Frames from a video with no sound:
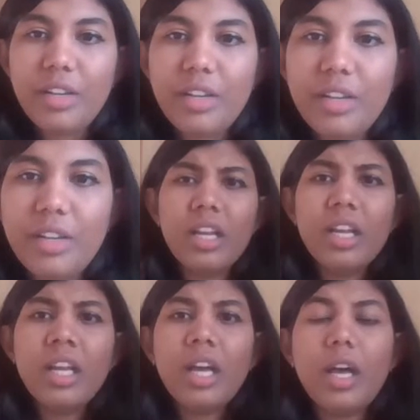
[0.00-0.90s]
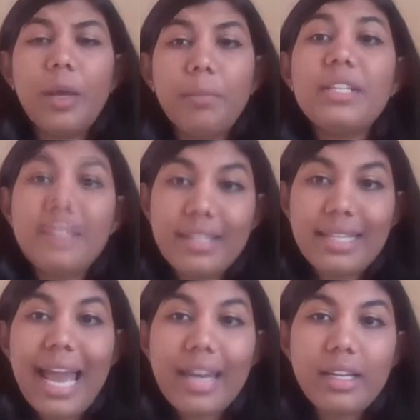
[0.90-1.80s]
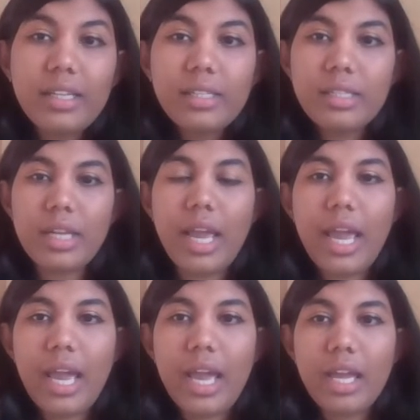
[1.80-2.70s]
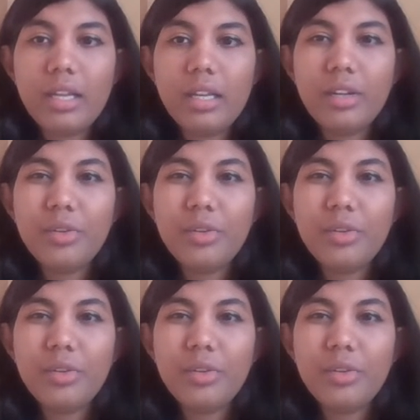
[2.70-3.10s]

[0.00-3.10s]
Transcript: But business analyst and